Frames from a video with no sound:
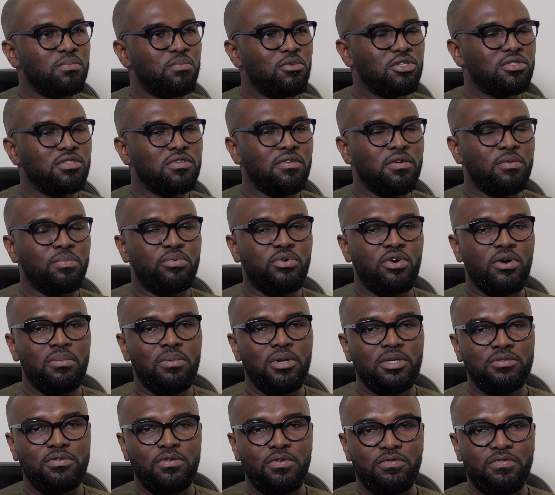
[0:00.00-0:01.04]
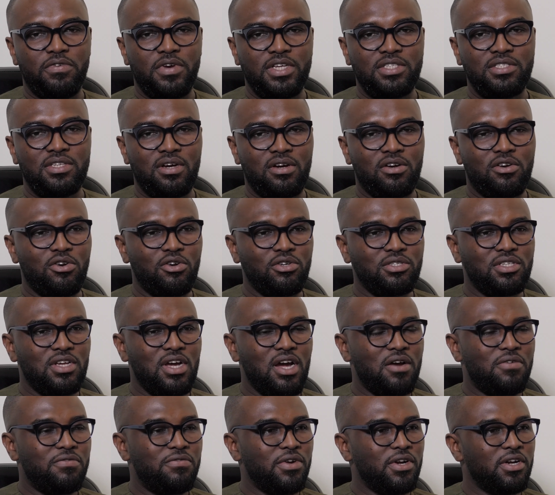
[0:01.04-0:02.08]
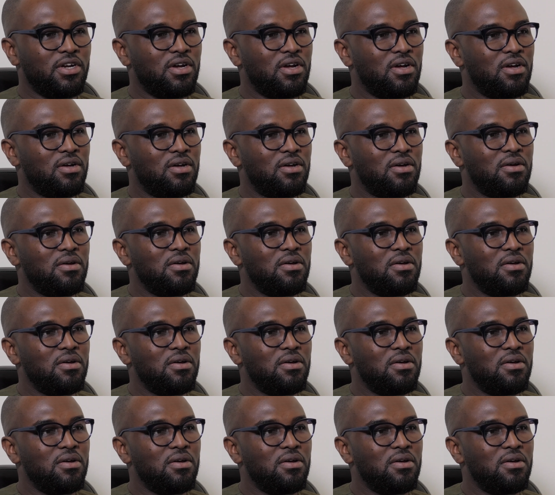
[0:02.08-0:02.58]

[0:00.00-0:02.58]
most of the problems we face across Africa,